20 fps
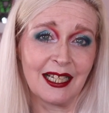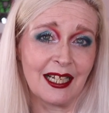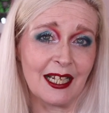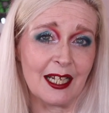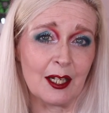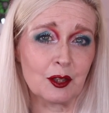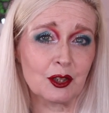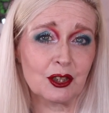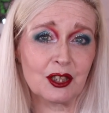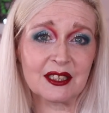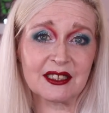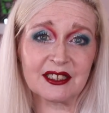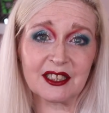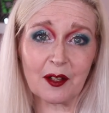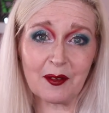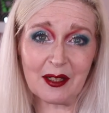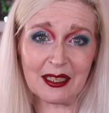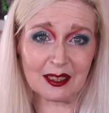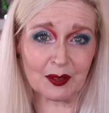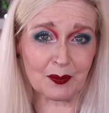It was just
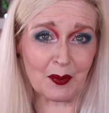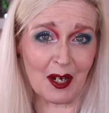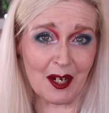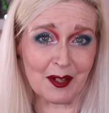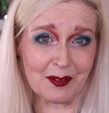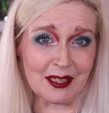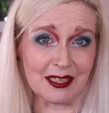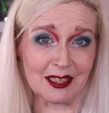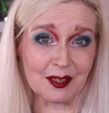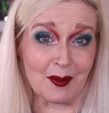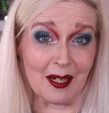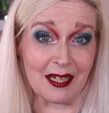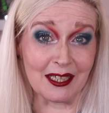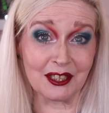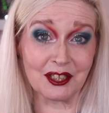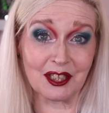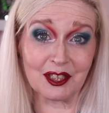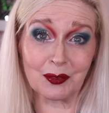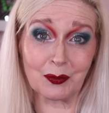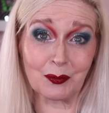so inspiring to me, and I
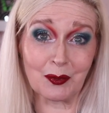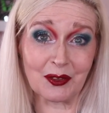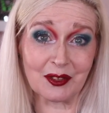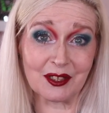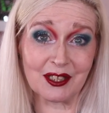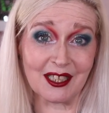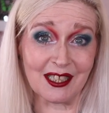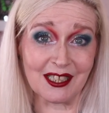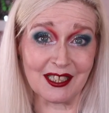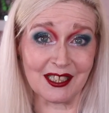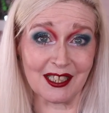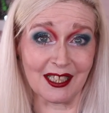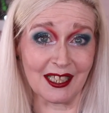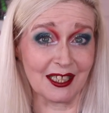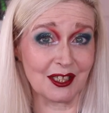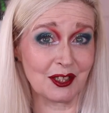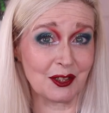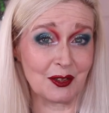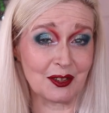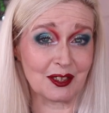just wanted
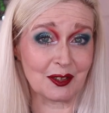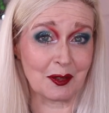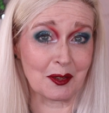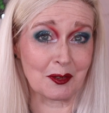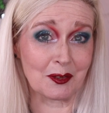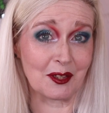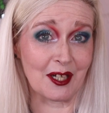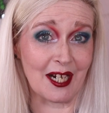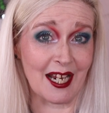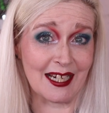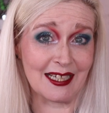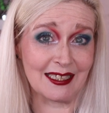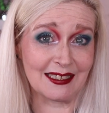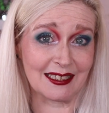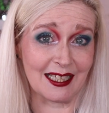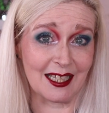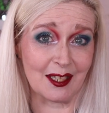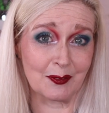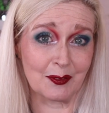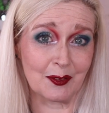to do something
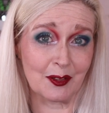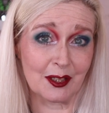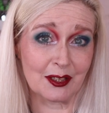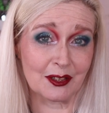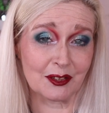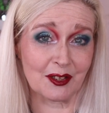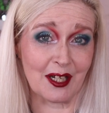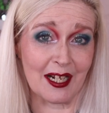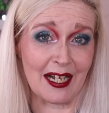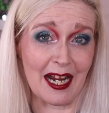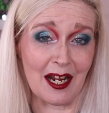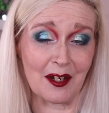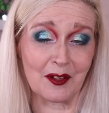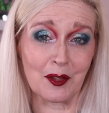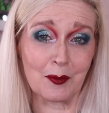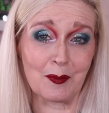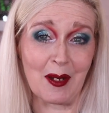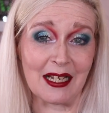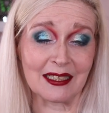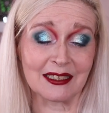creative straight out of
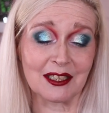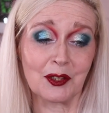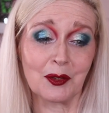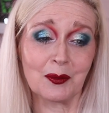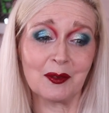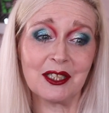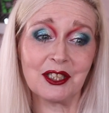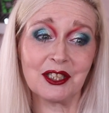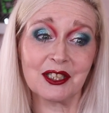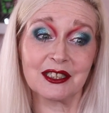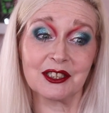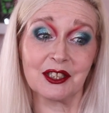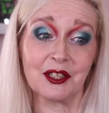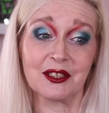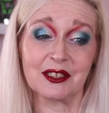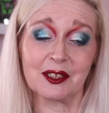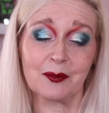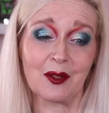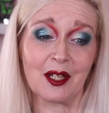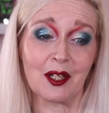the bat. I normally just do
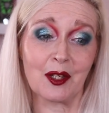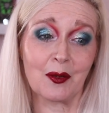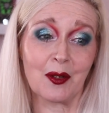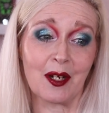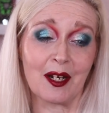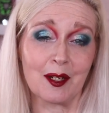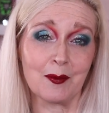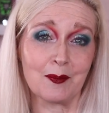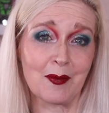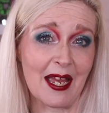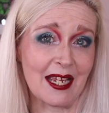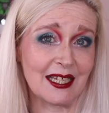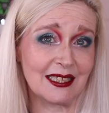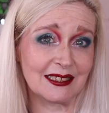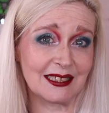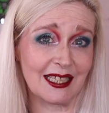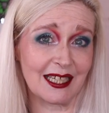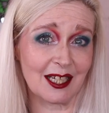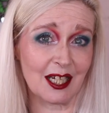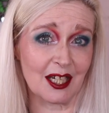something quite
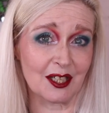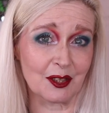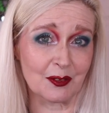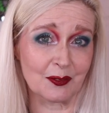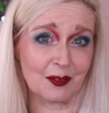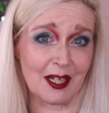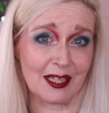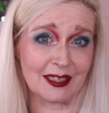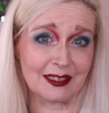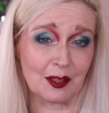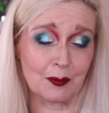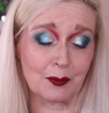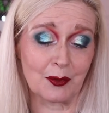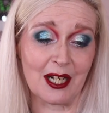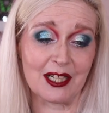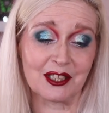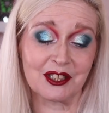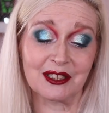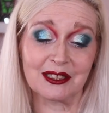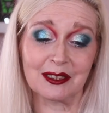basic on a first
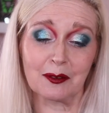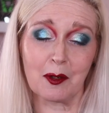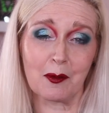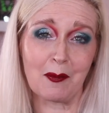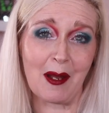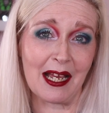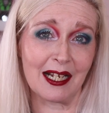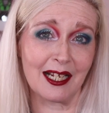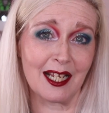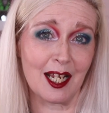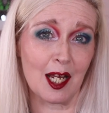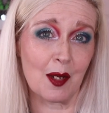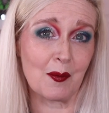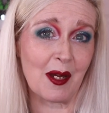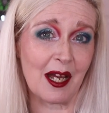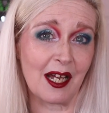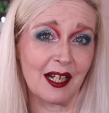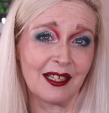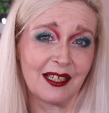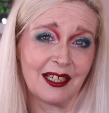impressions of a palette,
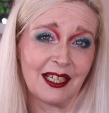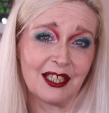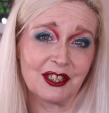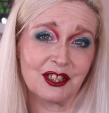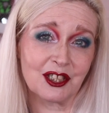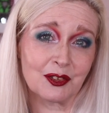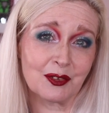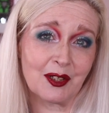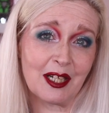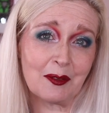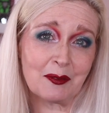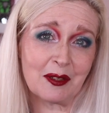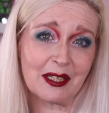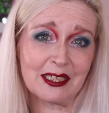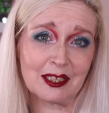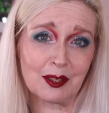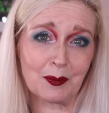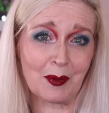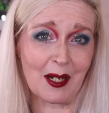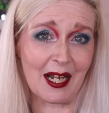but just really
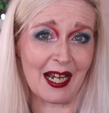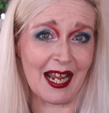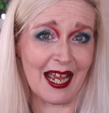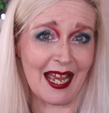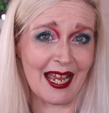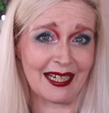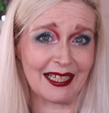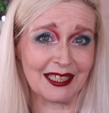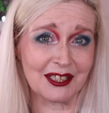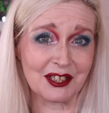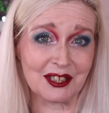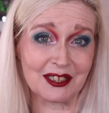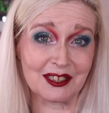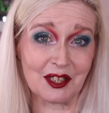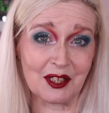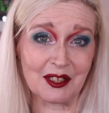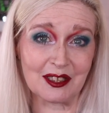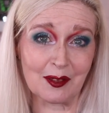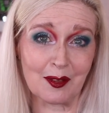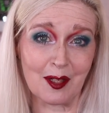wanted to play and just
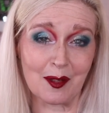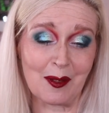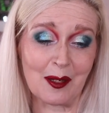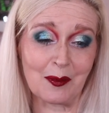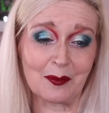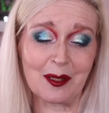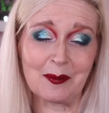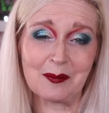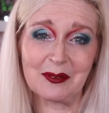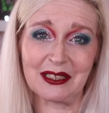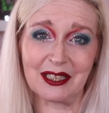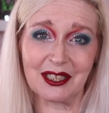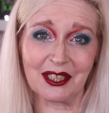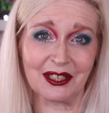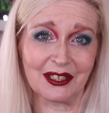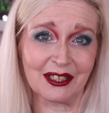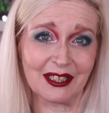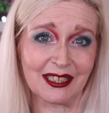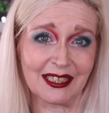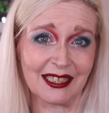do something a bit
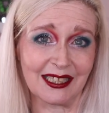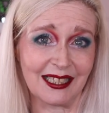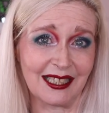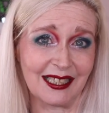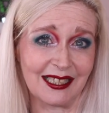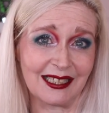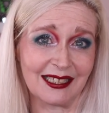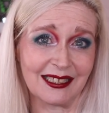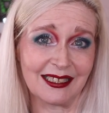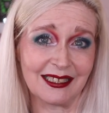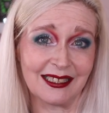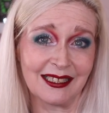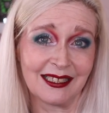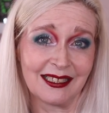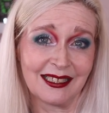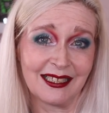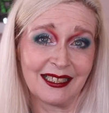whimsical and